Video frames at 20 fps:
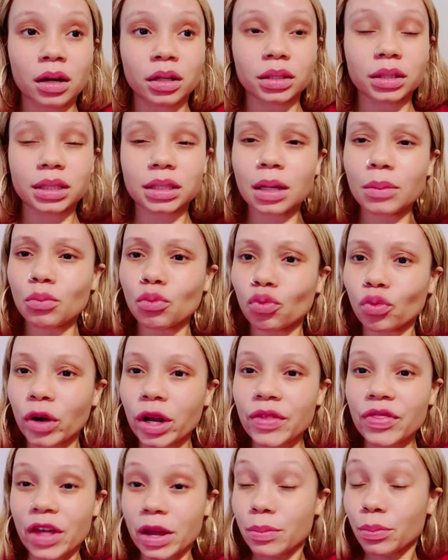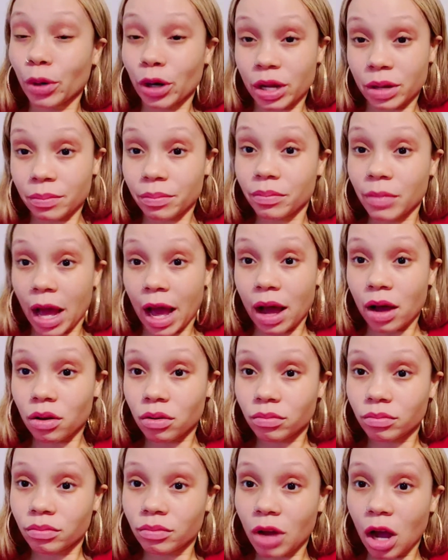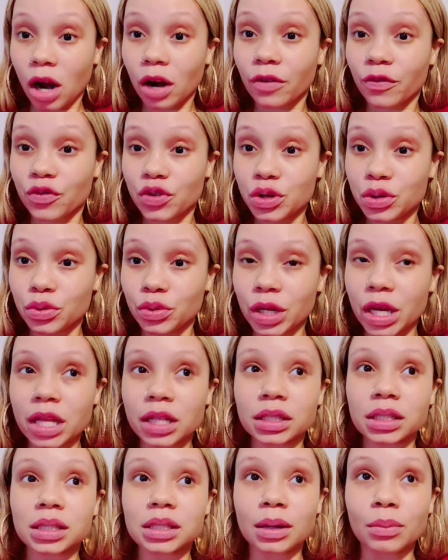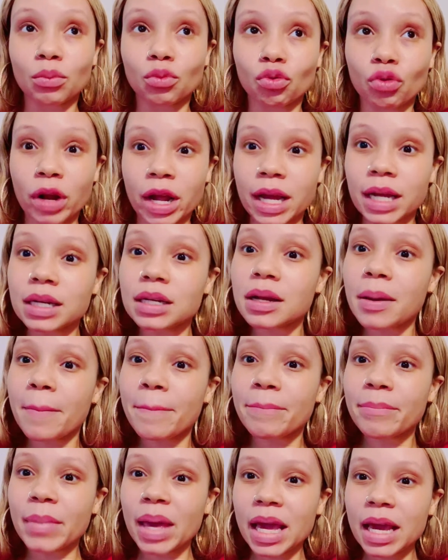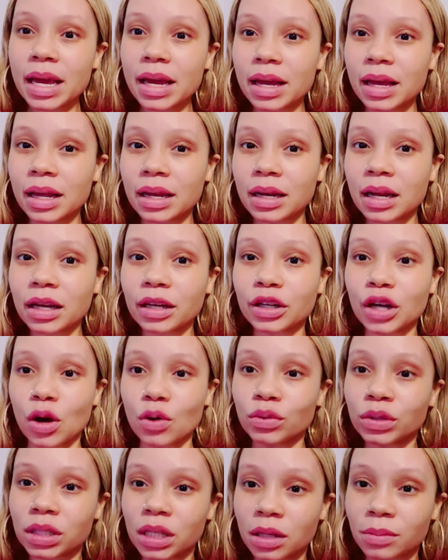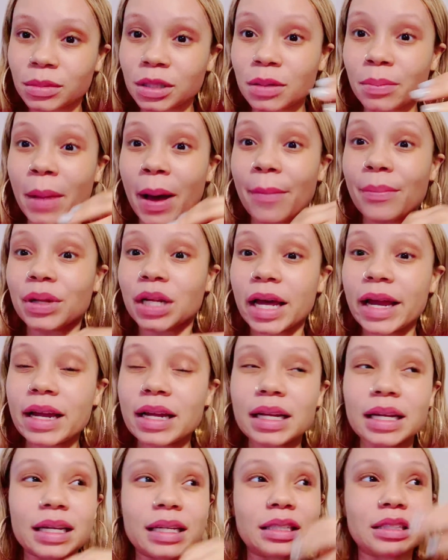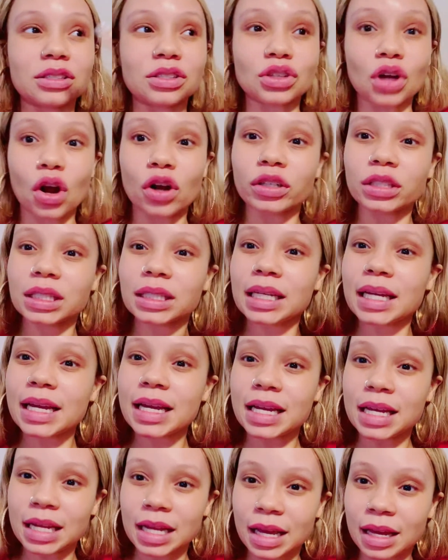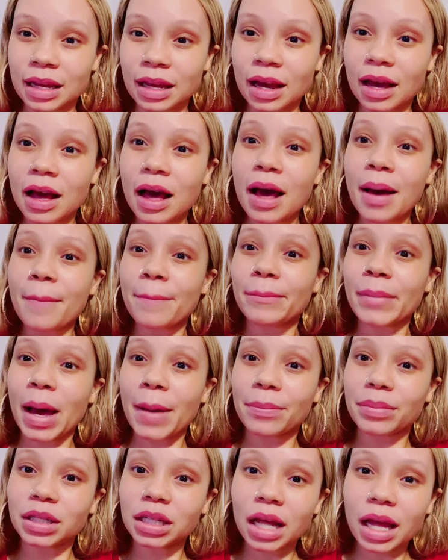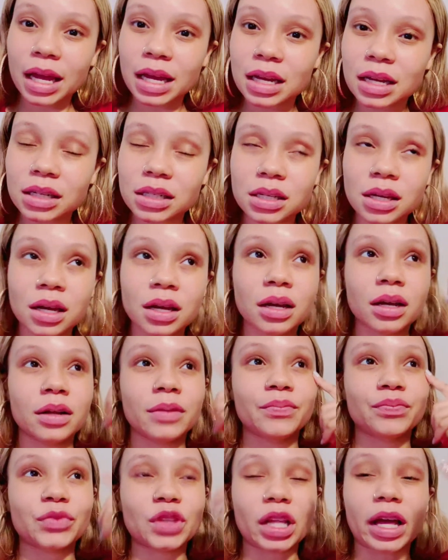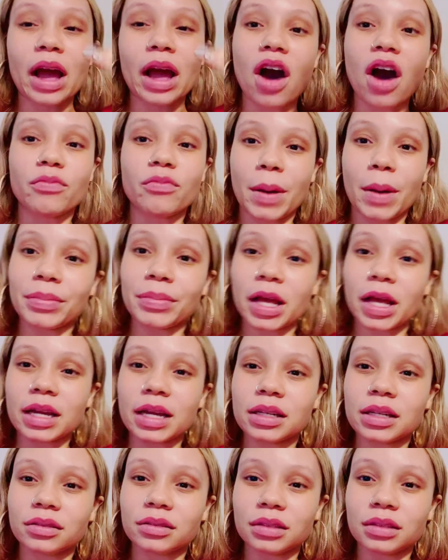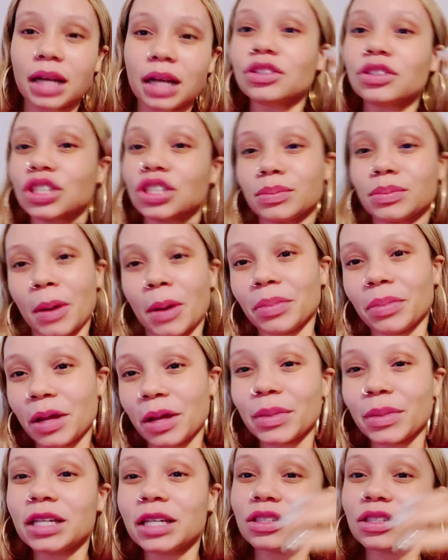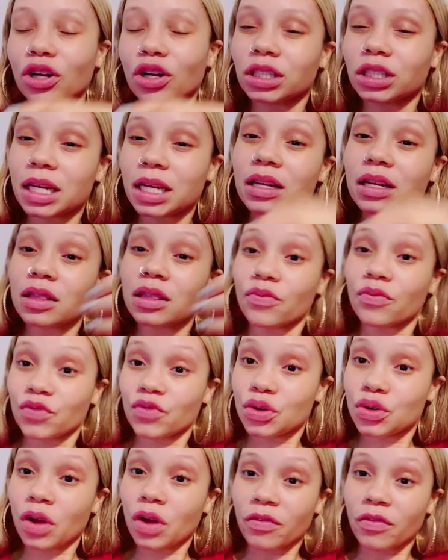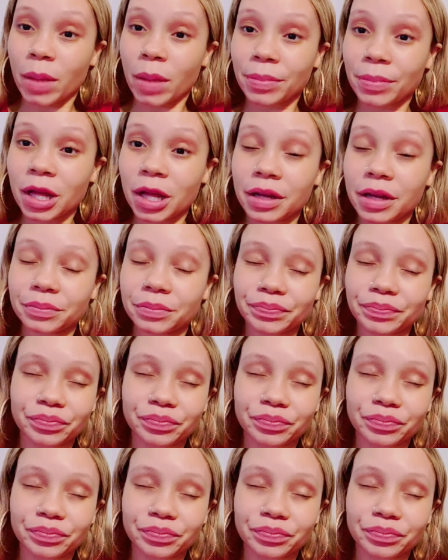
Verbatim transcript: some they bring out our food and some random man goes up to my plate and he starts eating my plate like off my plate. Not just my plate, but he starts eating the food off my plate.